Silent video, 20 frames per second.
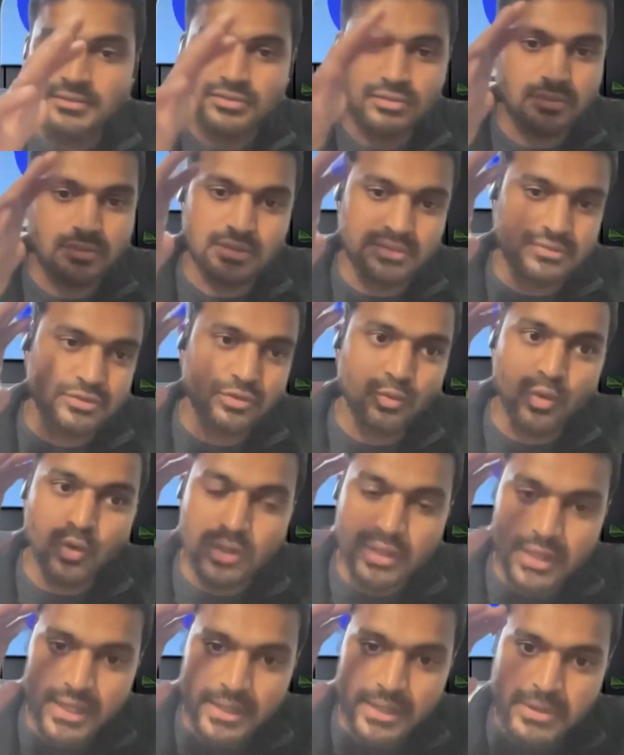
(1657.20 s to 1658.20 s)
So
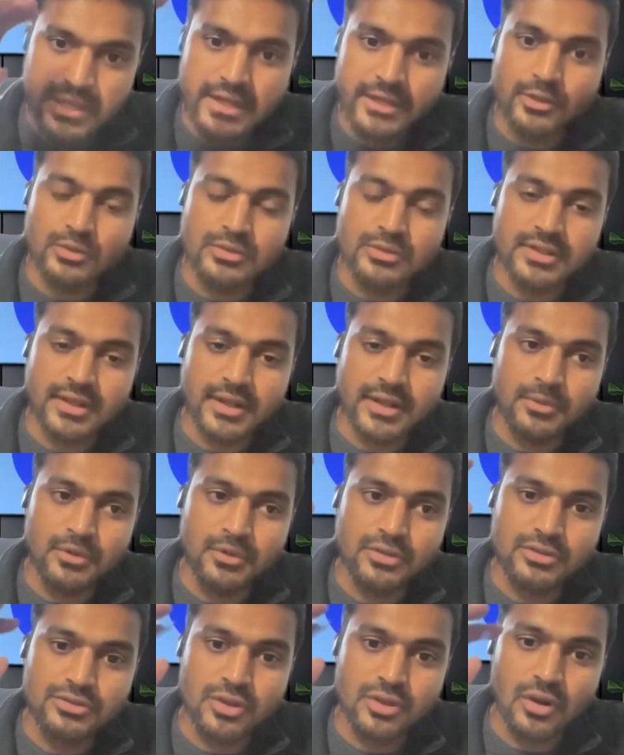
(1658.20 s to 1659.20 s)
only BA tools are
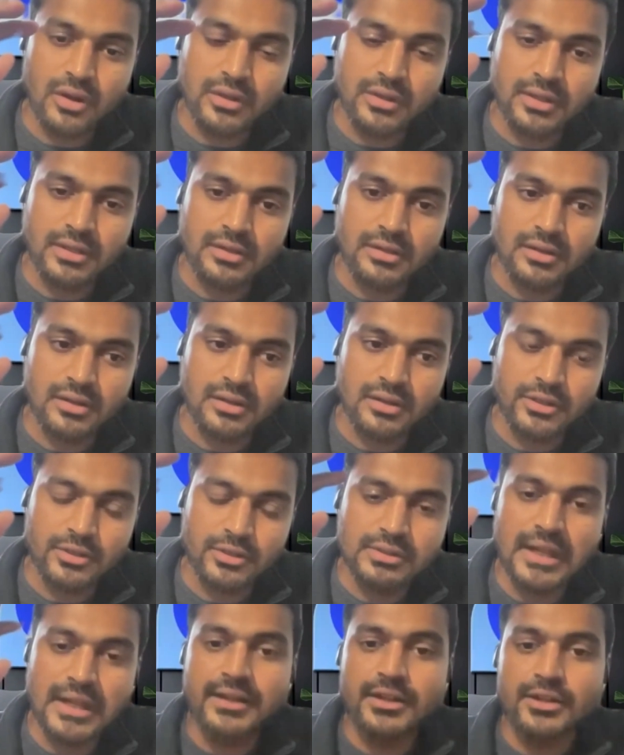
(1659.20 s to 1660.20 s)
able to sort
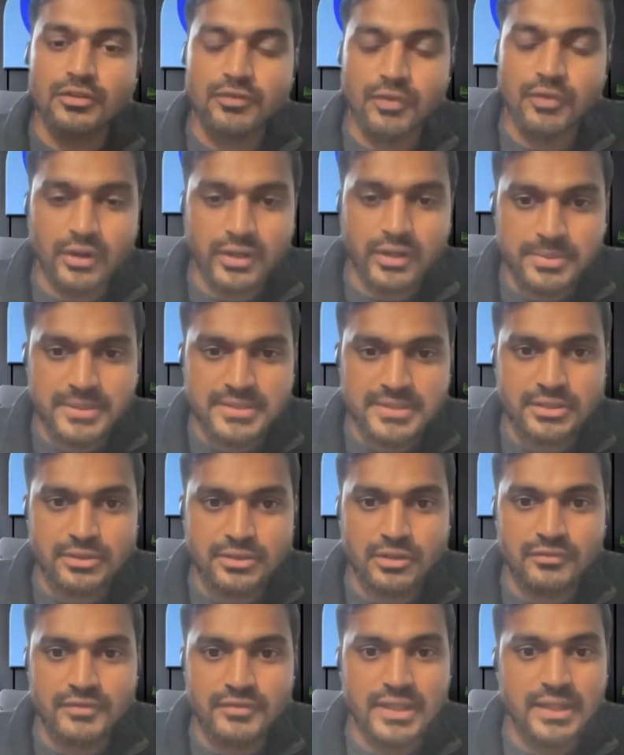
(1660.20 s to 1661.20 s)
30 to
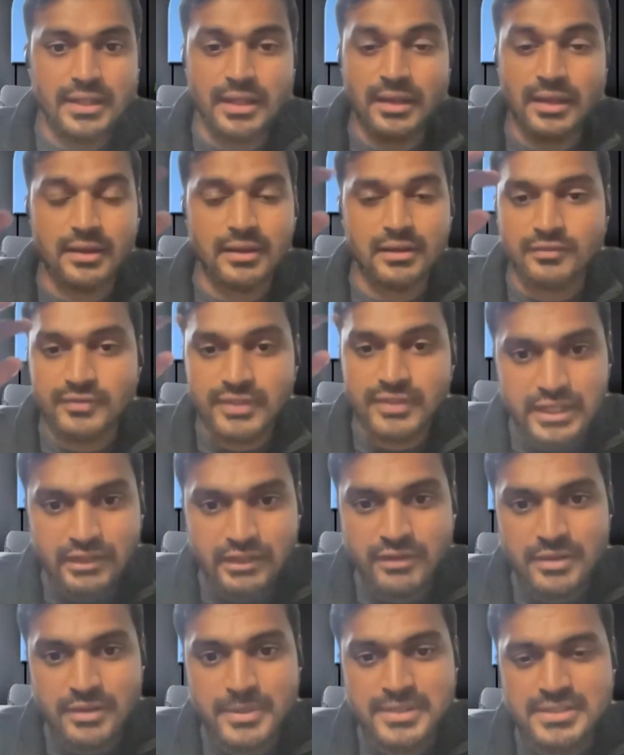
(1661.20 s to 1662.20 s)
40% of the
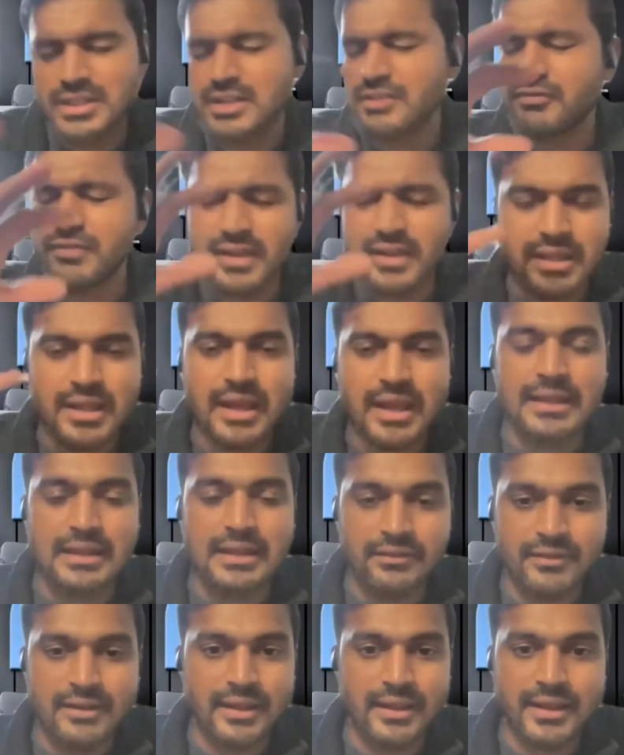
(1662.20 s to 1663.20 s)
requirements at a very high
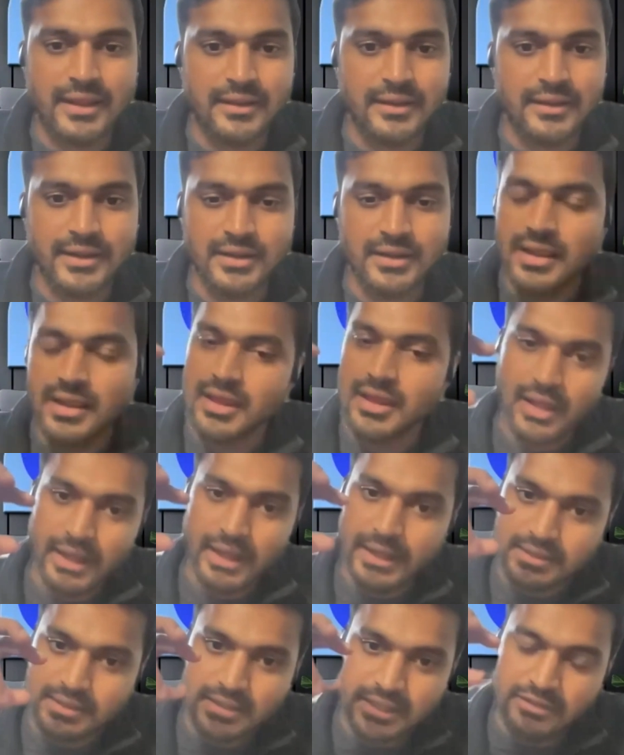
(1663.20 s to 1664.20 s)
level again, right?
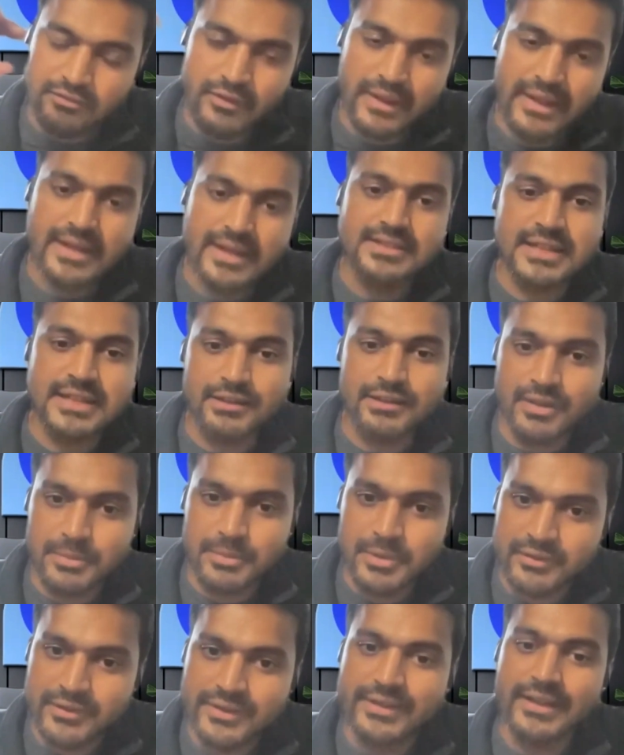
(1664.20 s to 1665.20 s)
It varies anywhere
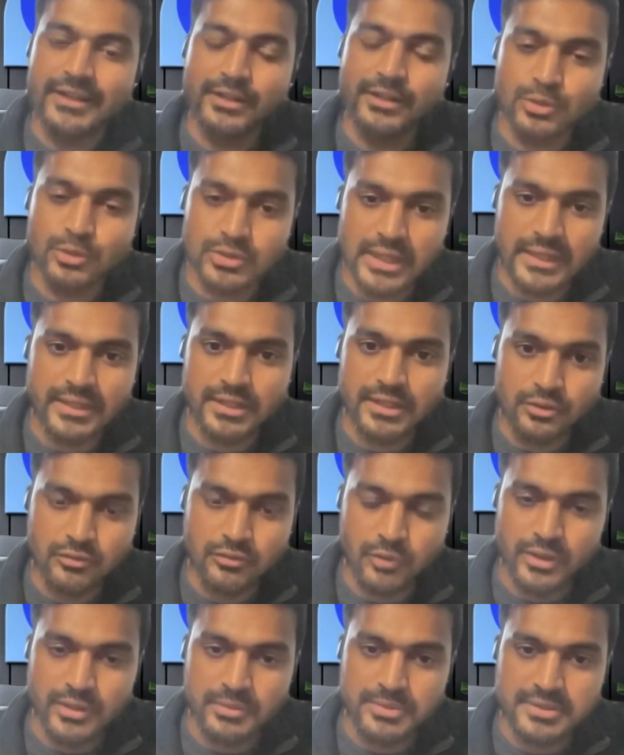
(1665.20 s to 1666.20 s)
between 10 to 30 to
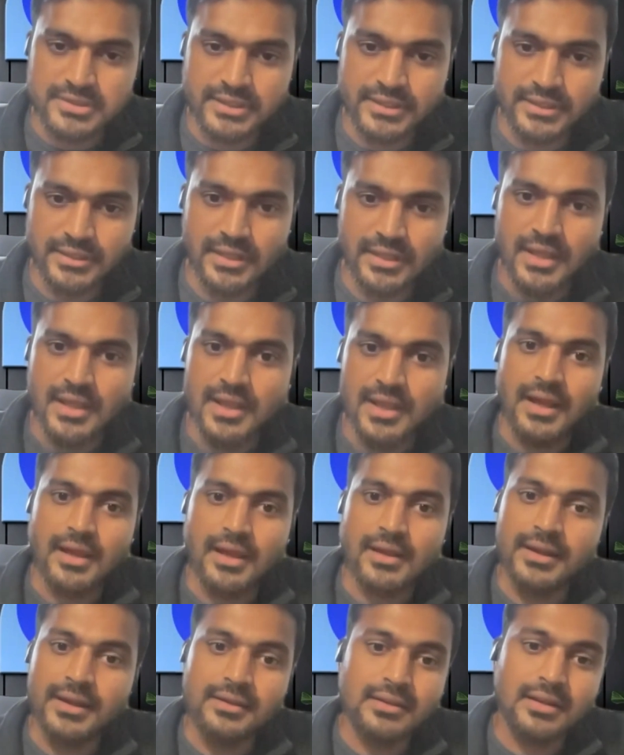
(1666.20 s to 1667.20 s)
40%,
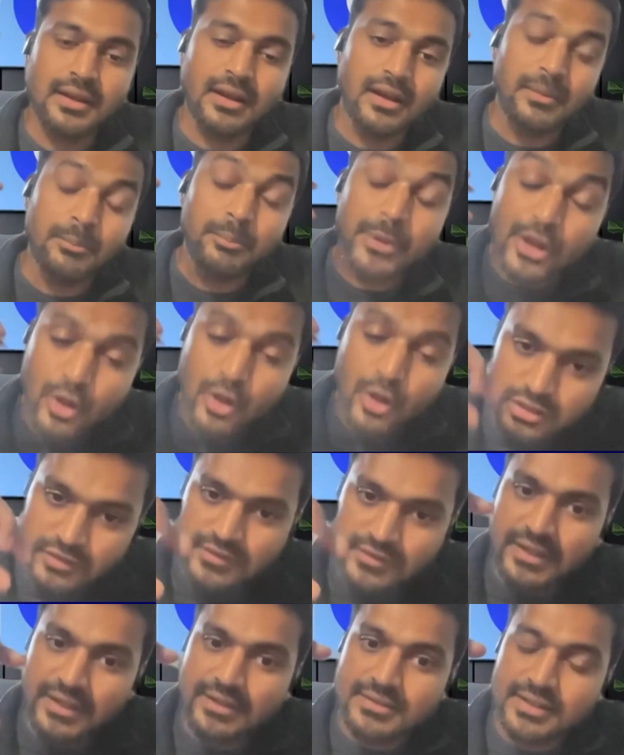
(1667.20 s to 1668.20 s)
right? Because
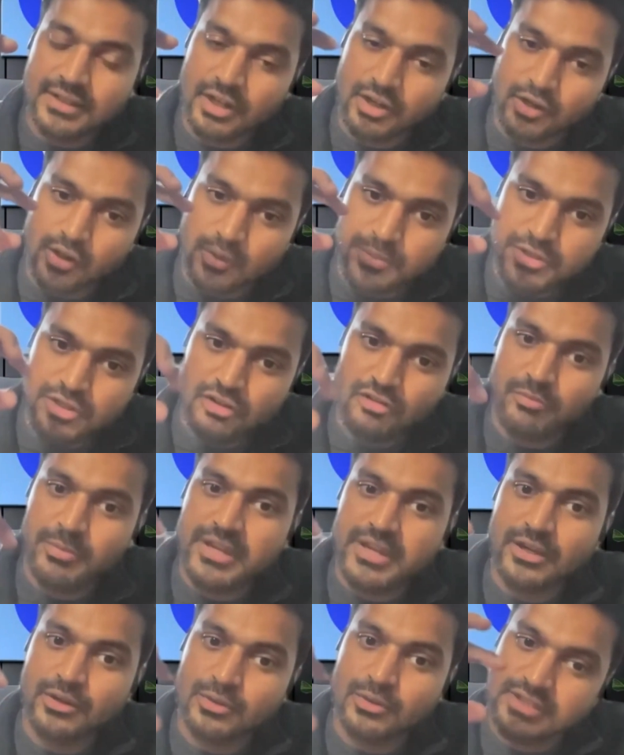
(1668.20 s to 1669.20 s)
of that reason, adoption of
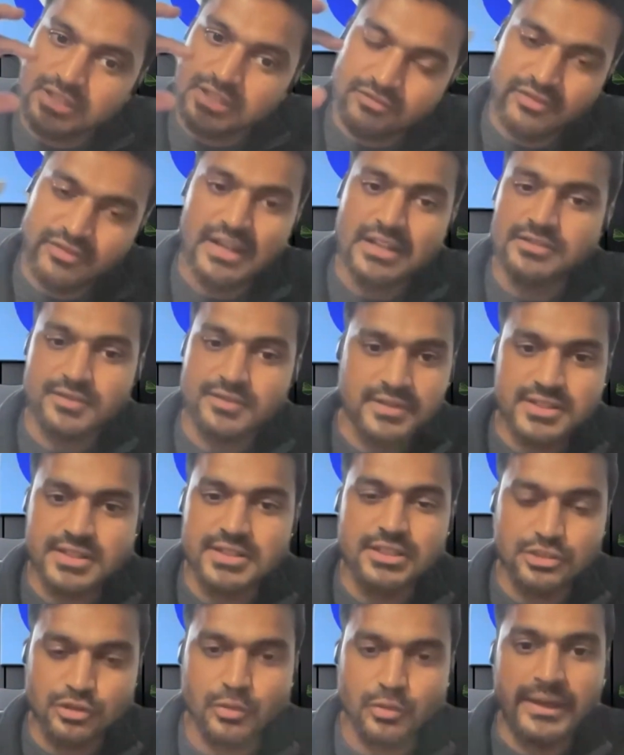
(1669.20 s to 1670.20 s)
BA tools in finance
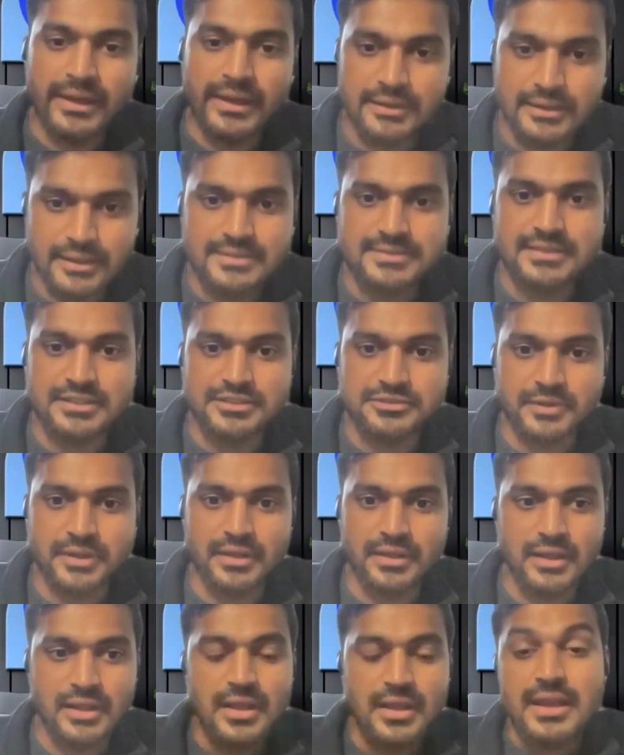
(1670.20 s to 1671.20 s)
function is quite less as well.